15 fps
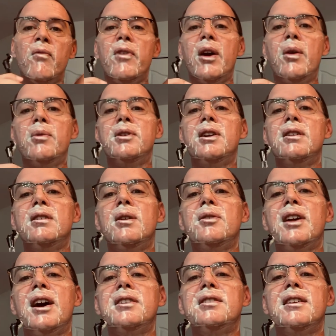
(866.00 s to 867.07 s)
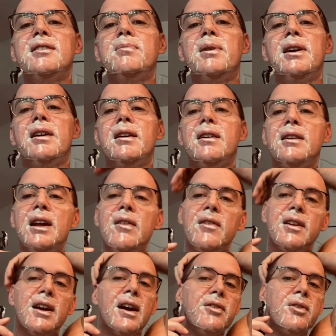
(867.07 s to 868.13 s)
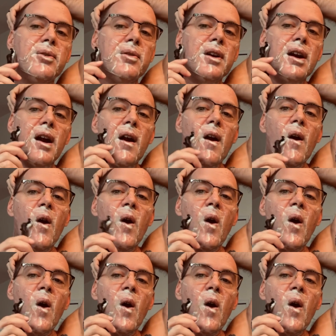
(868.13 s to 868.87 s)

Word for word: Anyone didn't notice, actually that's my uh, Navy tattoo there.